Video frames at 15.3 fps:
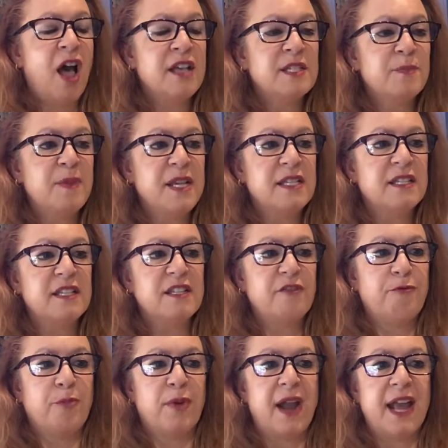pieces
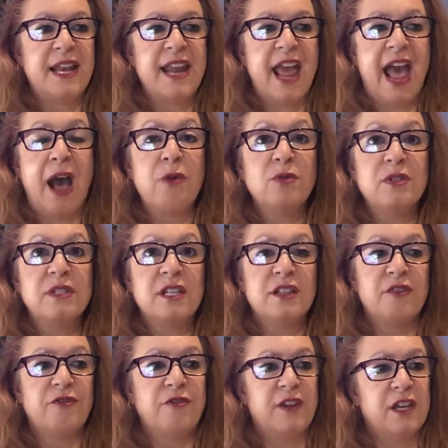of bread out to the
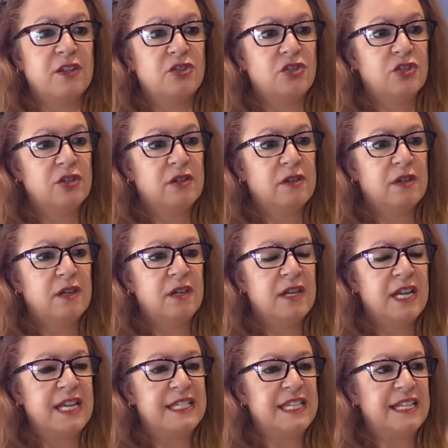fish.
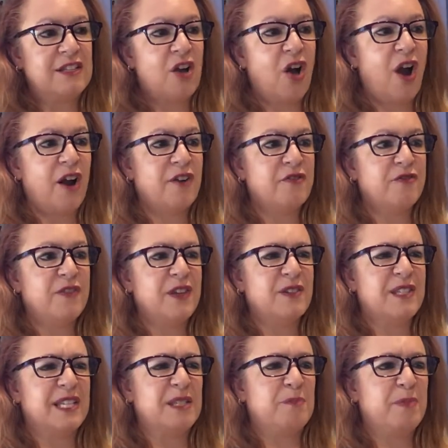Izzy's heart feels
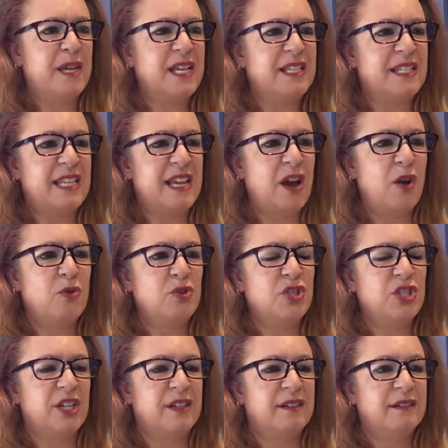as big as the
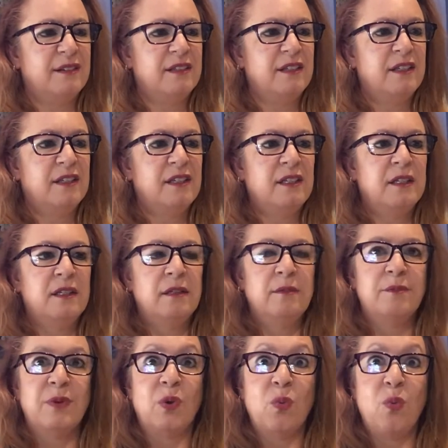ocean.
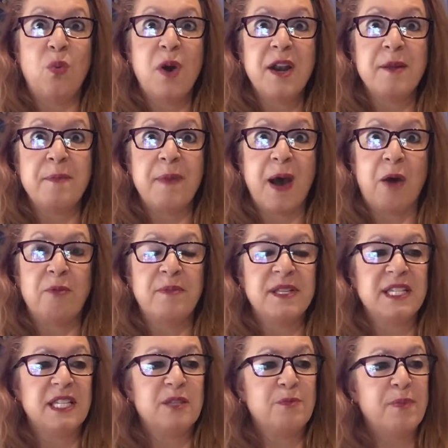But what about
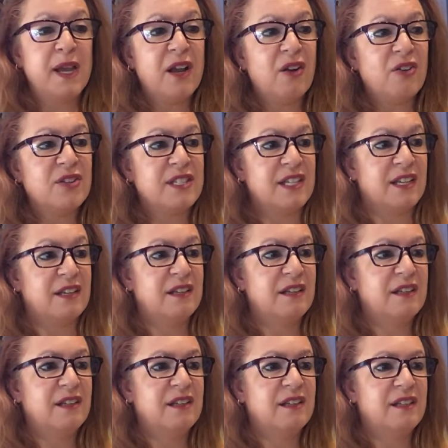Mrs. Bickerson?
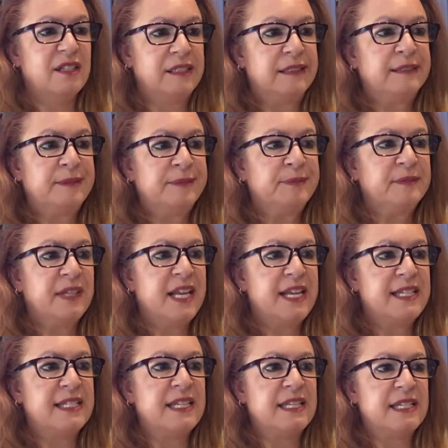
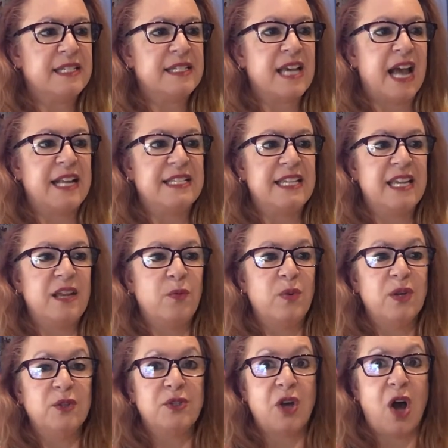Izzy decides he
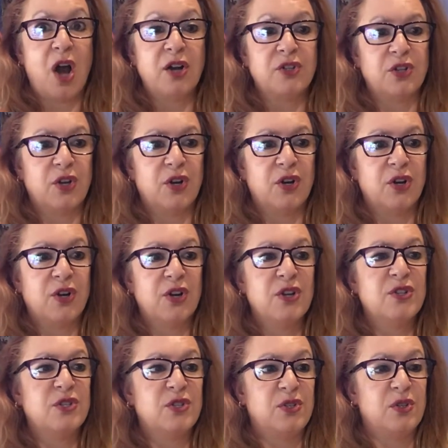will talk to her
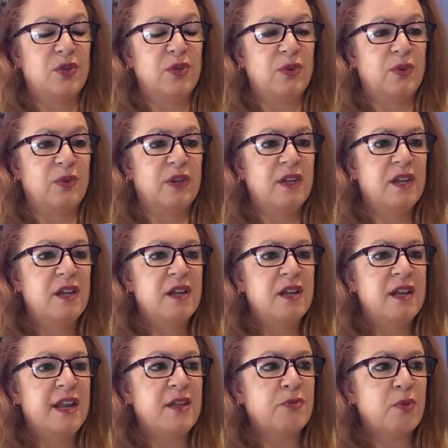soon.
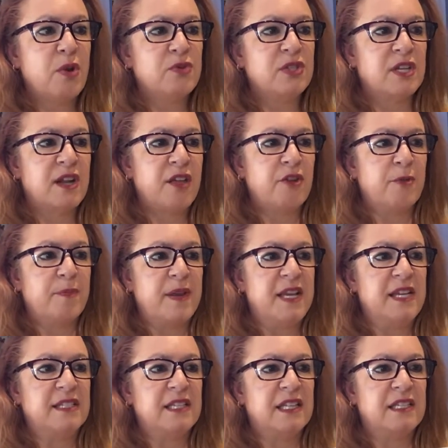He throws another
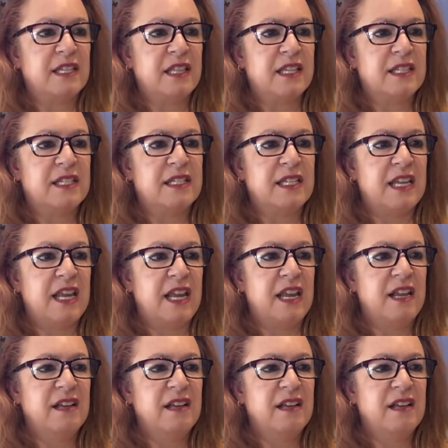piece into the sea.